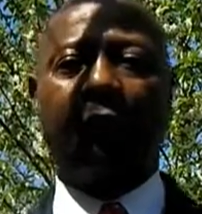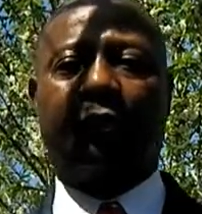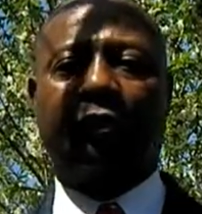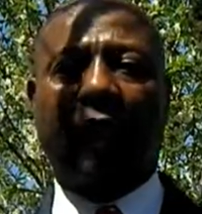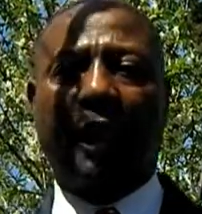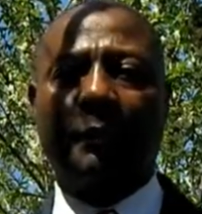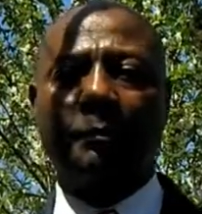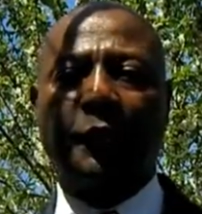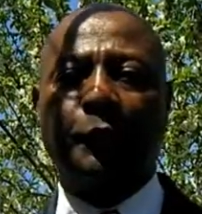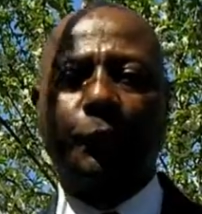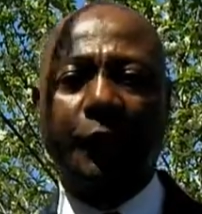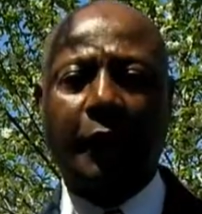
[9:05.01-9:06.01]
John
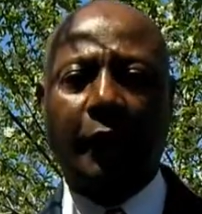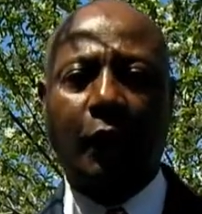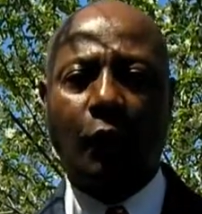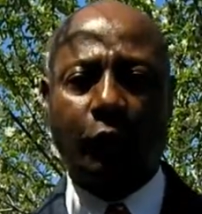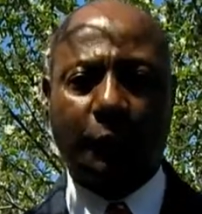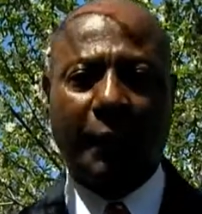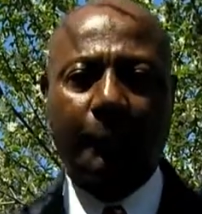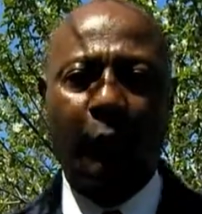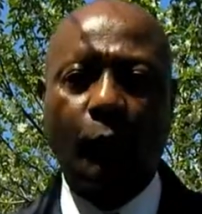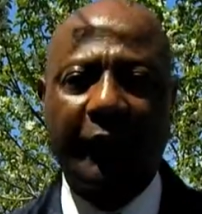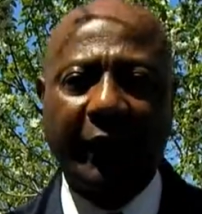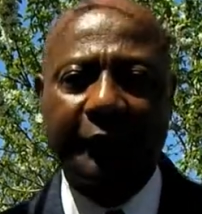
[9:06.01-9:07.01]
B. Rhea, remember
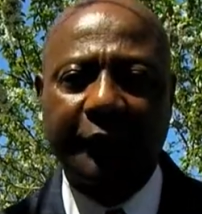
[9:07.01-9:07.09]
what I